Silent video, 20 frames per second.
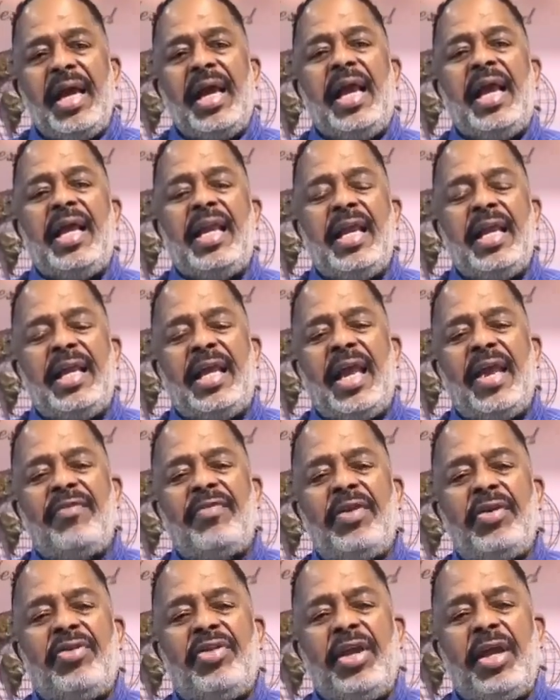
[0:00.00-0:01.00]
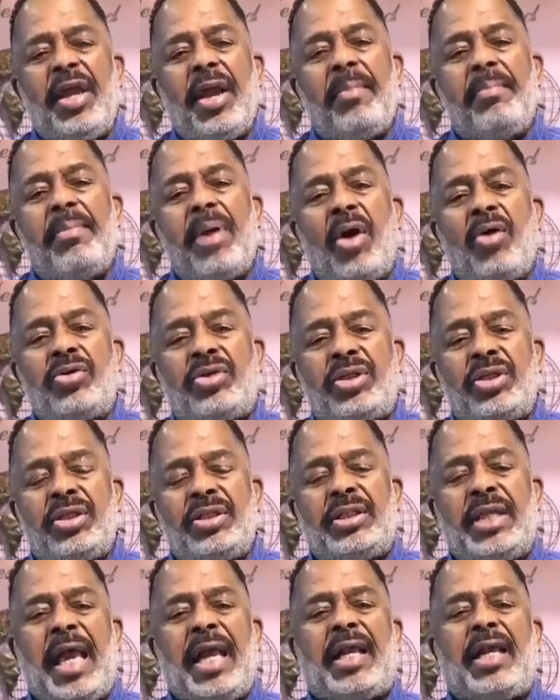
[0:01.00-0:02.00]
He didn't give you the
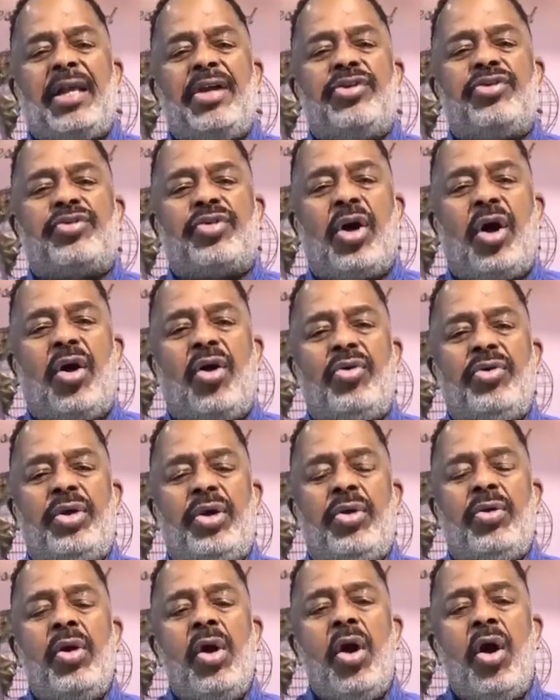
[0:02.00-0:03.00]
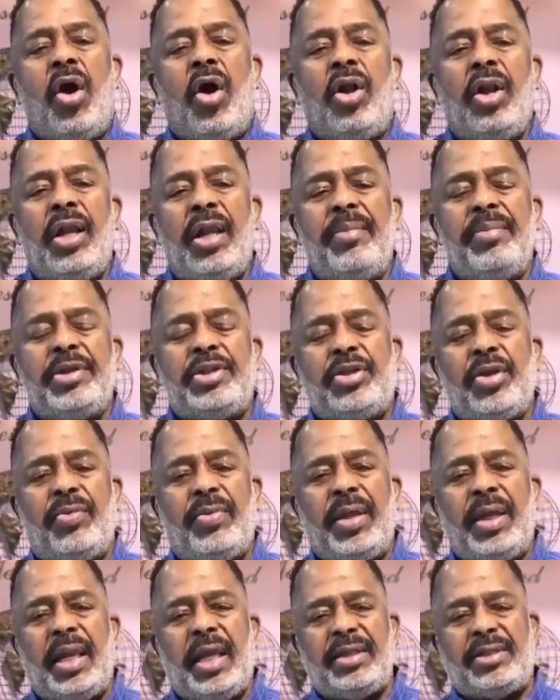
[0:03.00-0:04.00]
emotions that control you or limit your
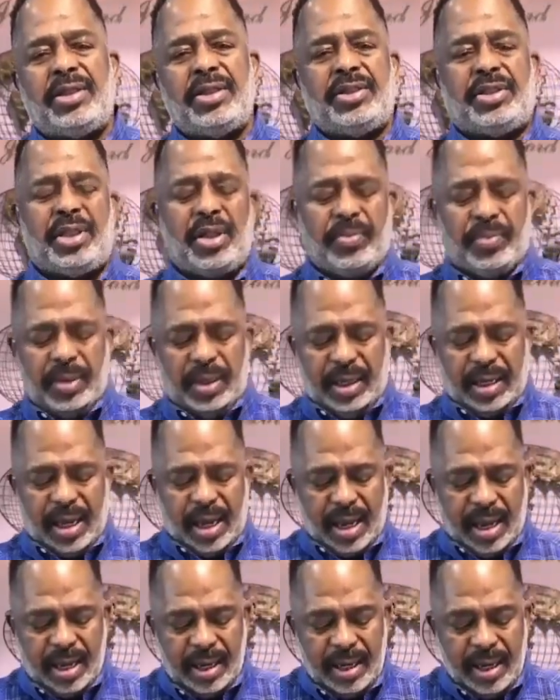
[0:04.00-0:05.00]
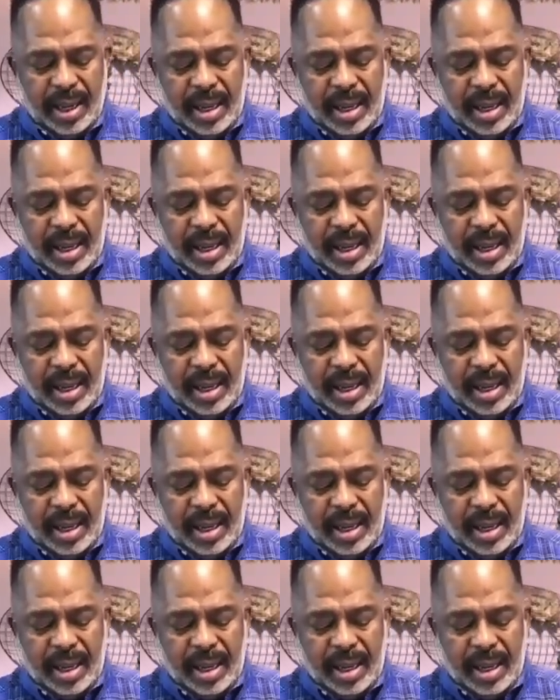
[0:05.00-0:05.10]
relationship with God.